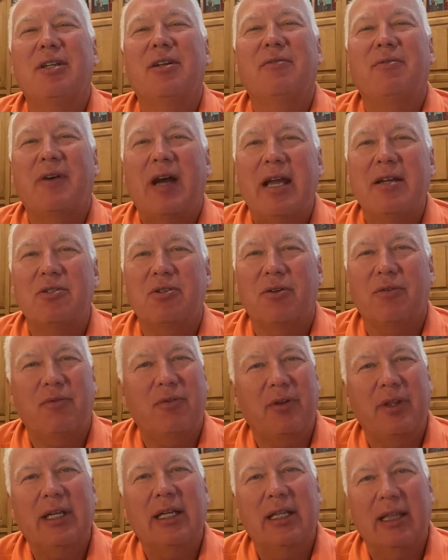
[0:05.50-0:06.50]
advisor
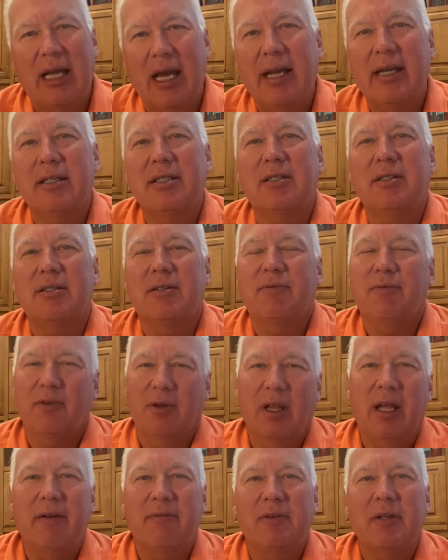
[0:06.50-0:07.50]
for the Alliance for
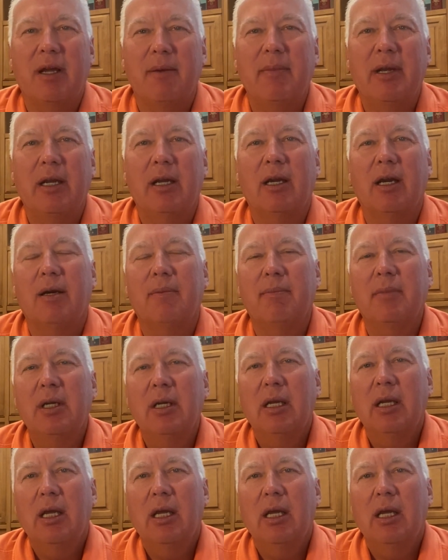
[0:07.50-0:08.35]
Lifetime Income.